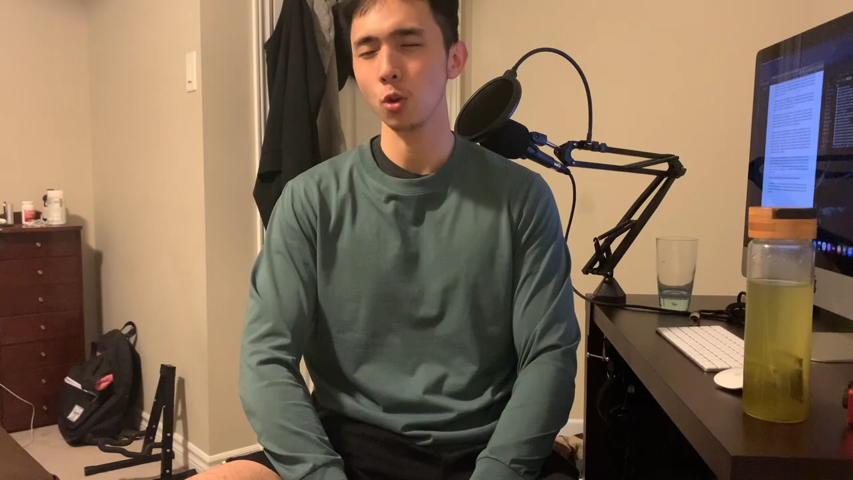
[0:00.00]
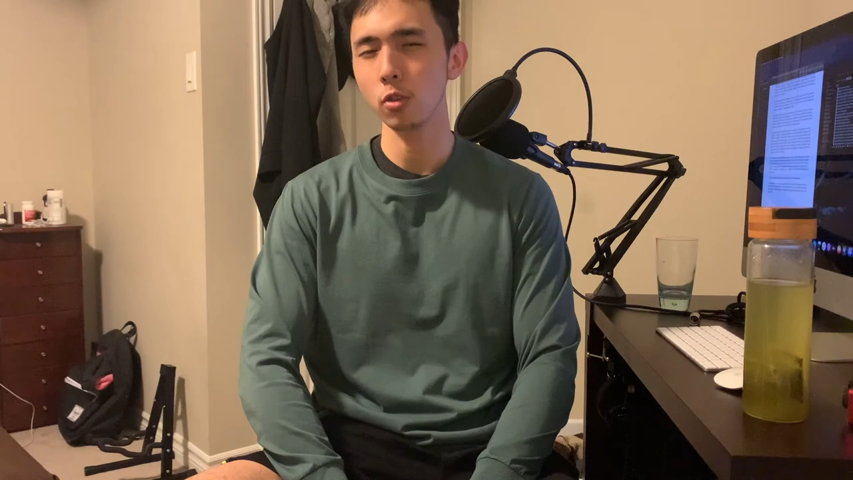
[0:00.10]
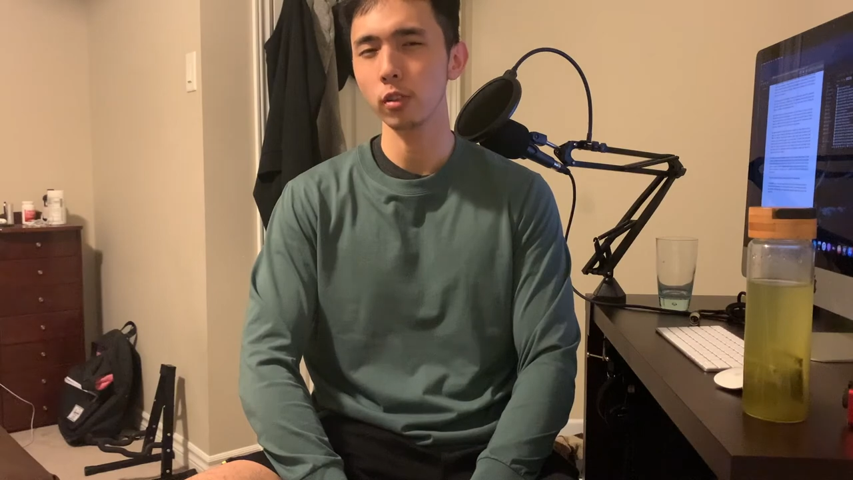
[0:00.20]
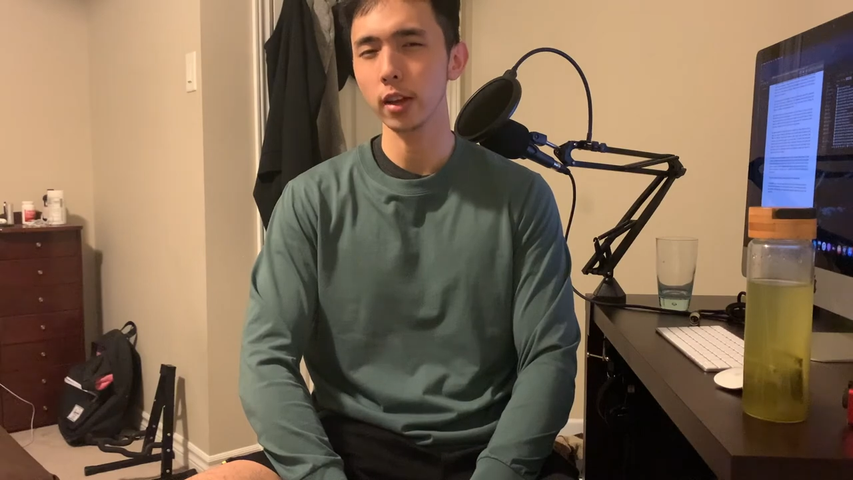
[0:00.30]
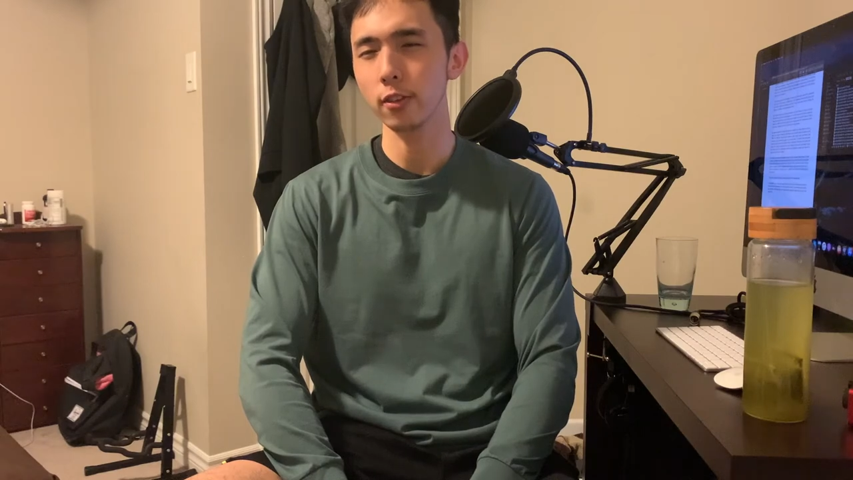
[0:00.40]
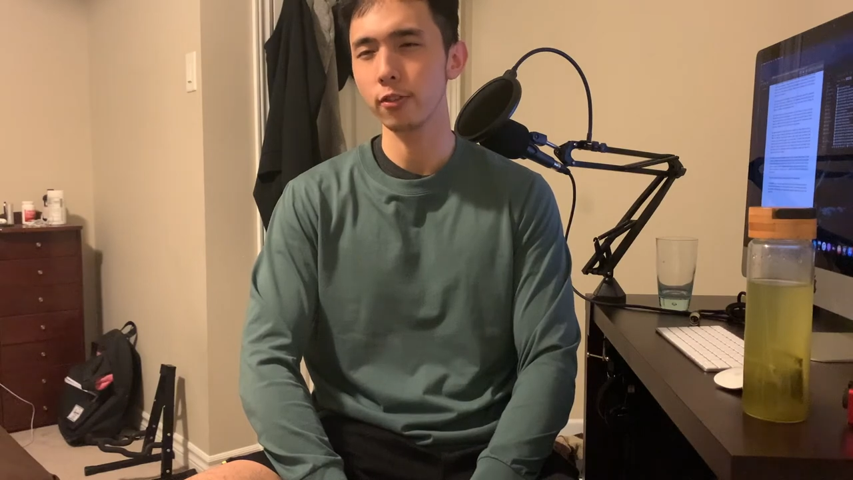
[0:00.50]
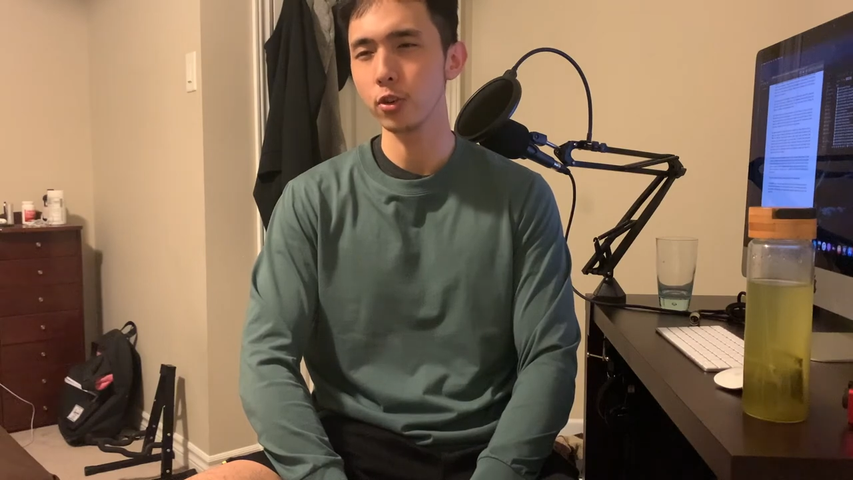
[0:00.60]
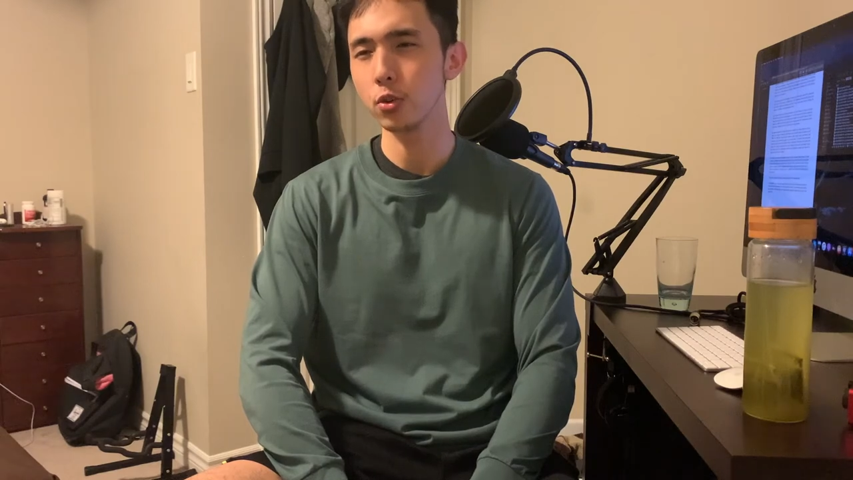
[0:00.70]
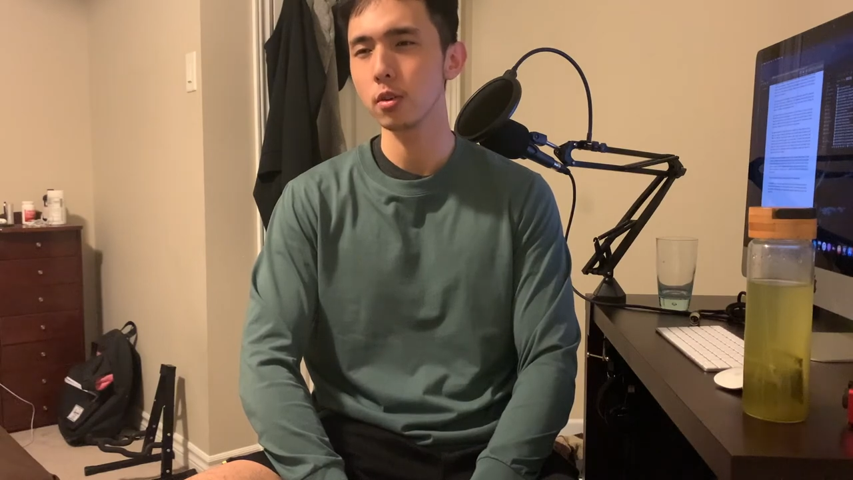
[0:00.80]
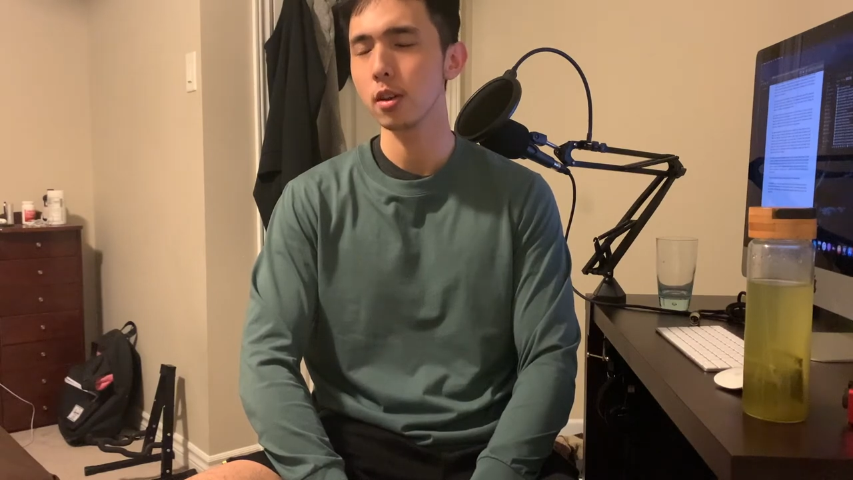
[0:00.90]
of like a
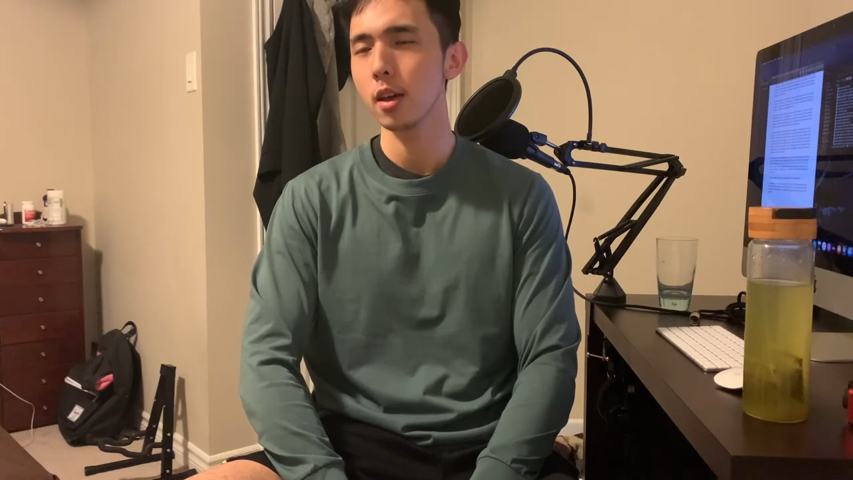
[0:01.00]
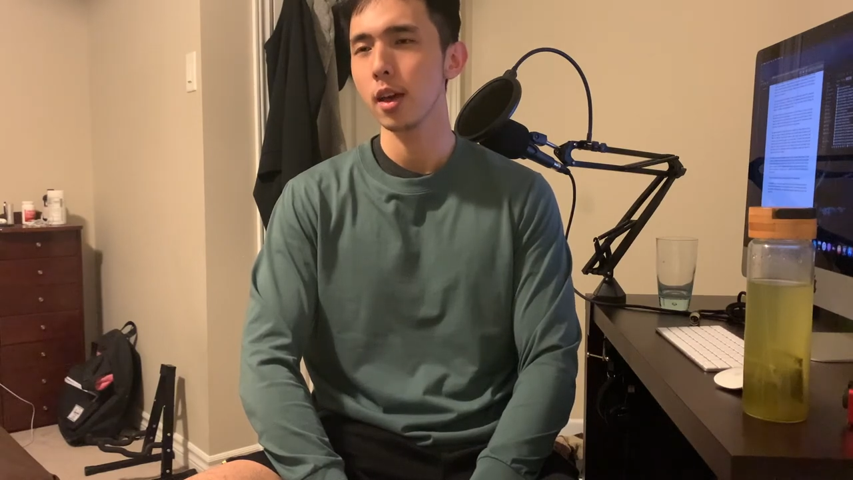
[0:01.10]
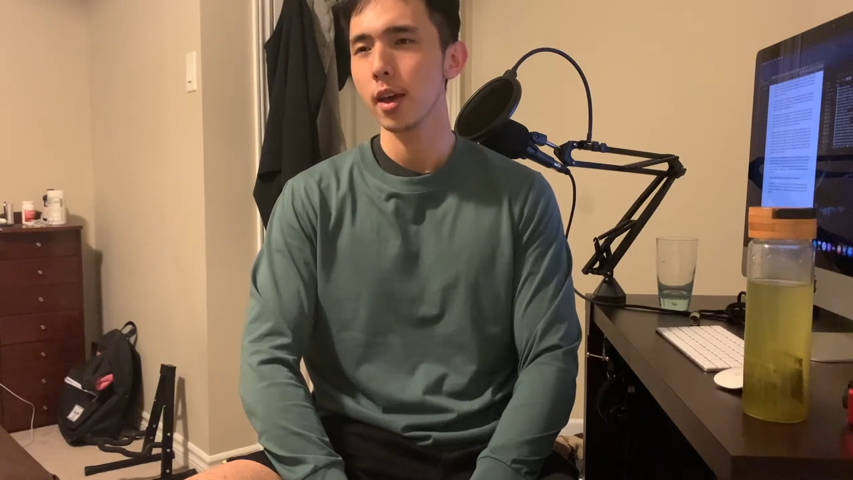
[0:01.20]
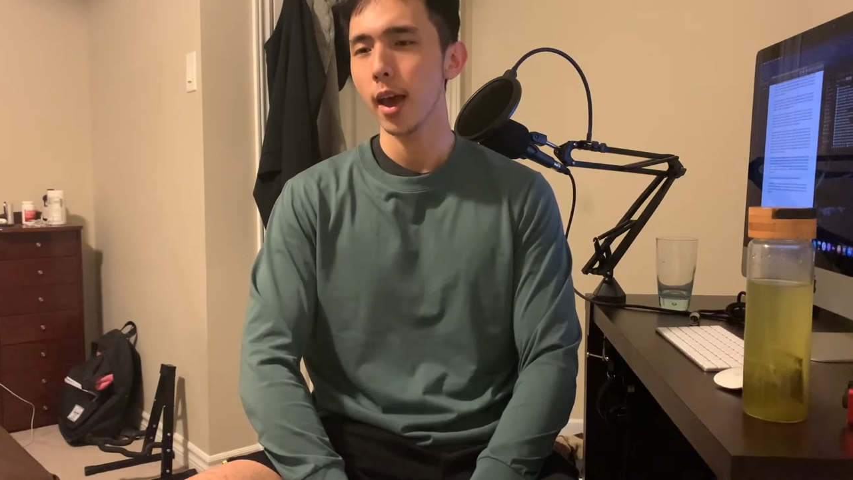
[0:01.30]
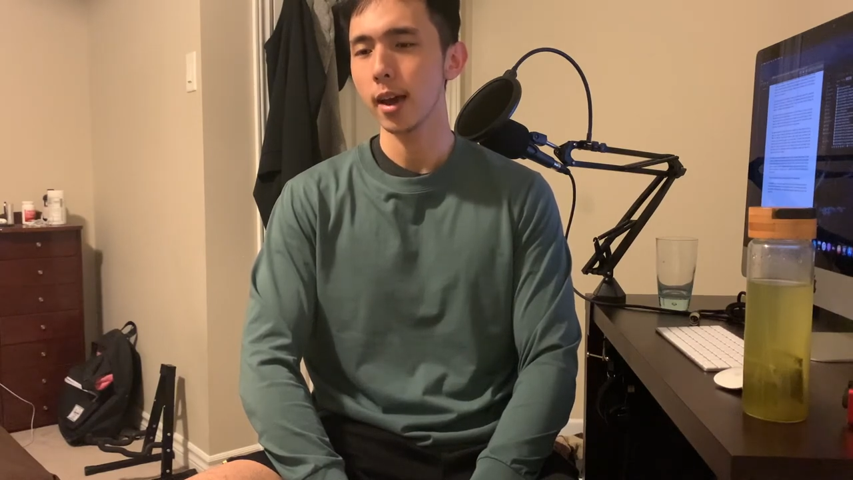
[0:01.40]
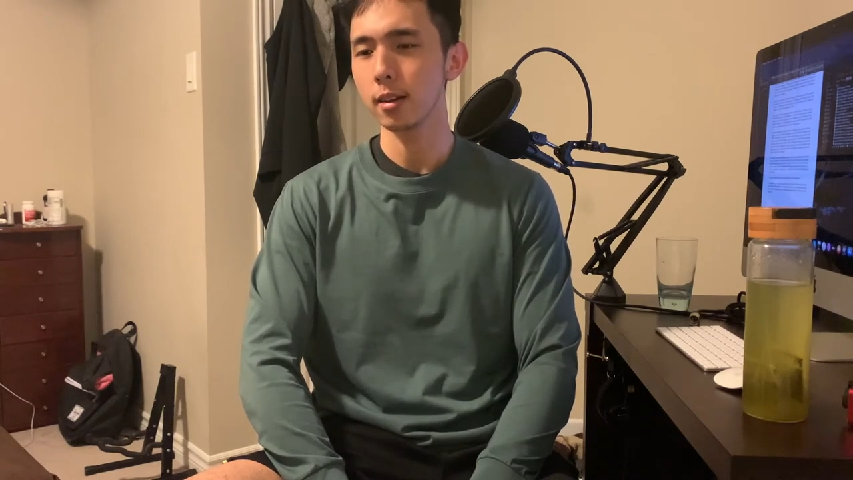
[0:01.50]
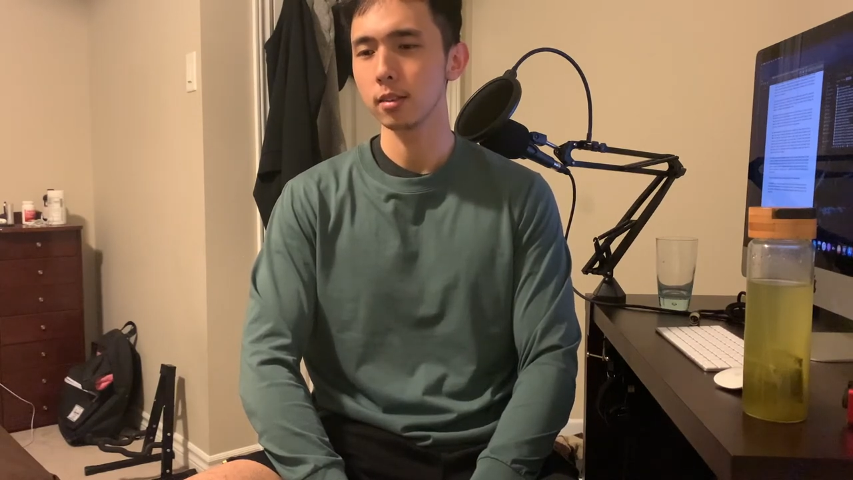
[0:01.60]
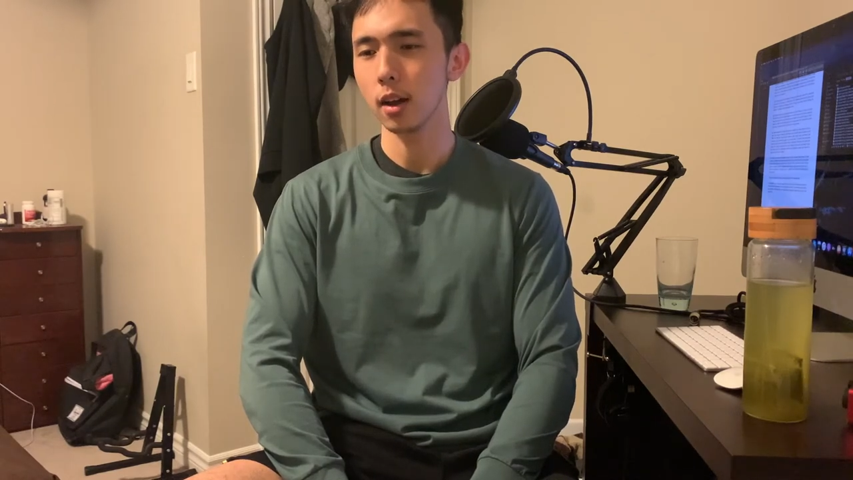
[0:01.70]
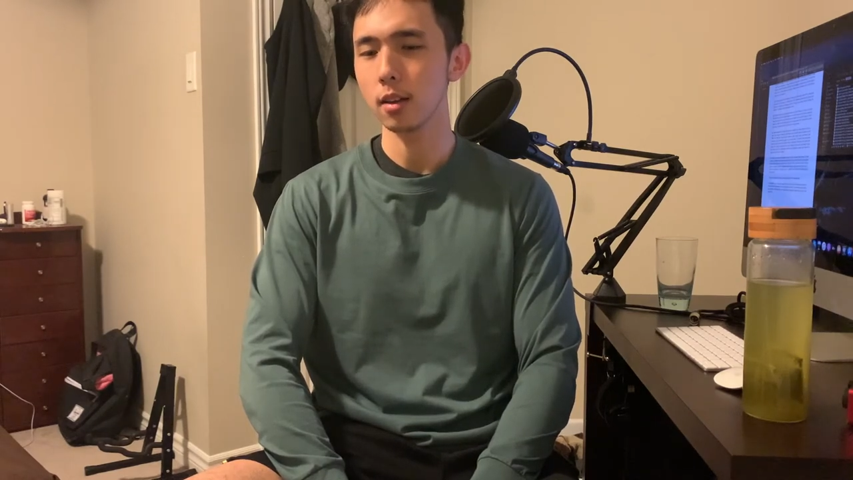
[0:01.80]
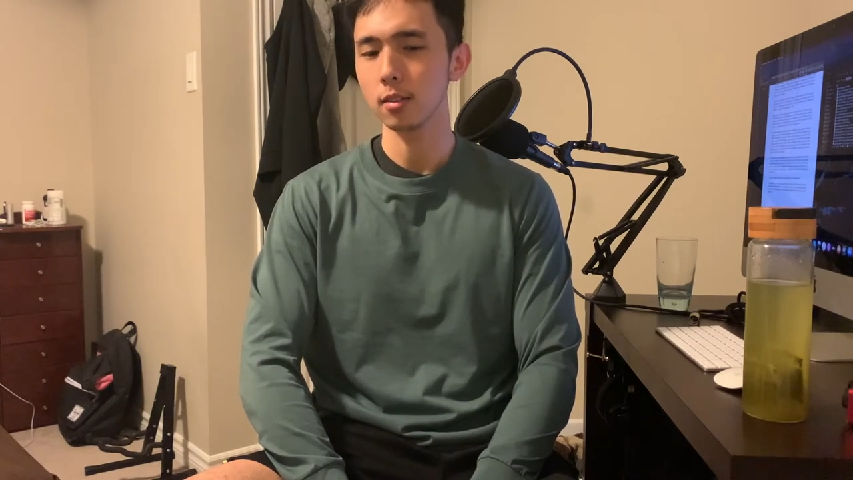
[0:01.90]
food, and it
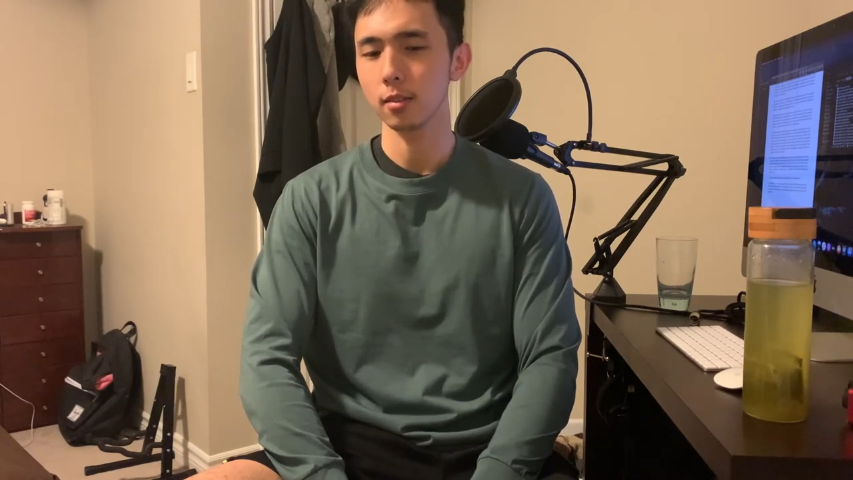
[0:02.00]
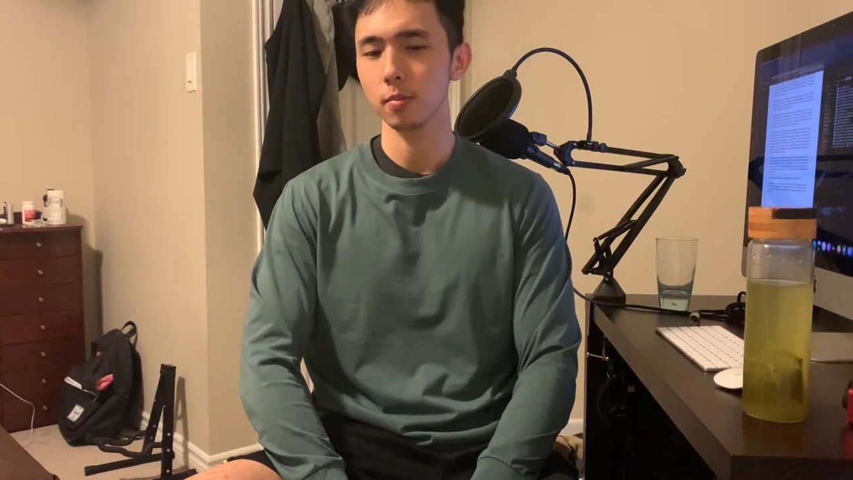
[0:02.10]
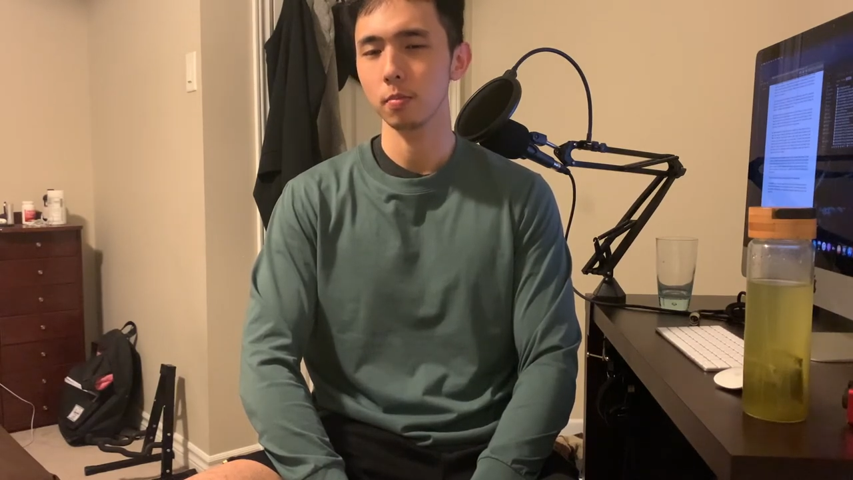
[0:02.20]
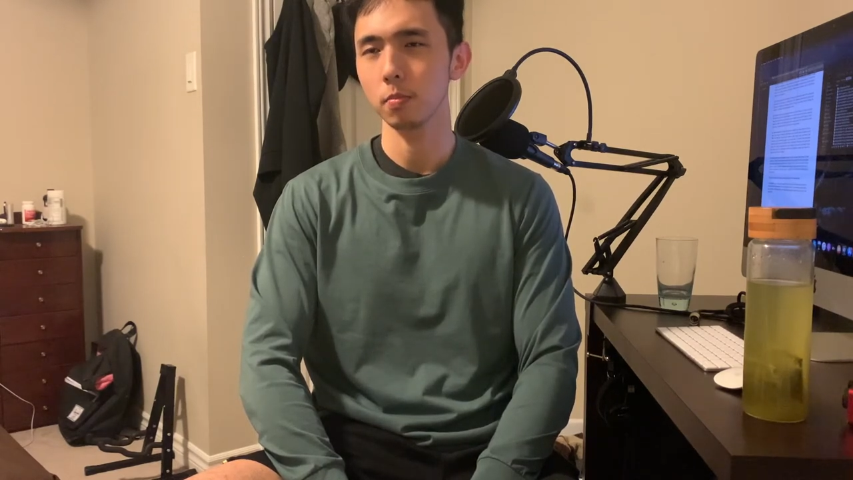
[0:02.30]
does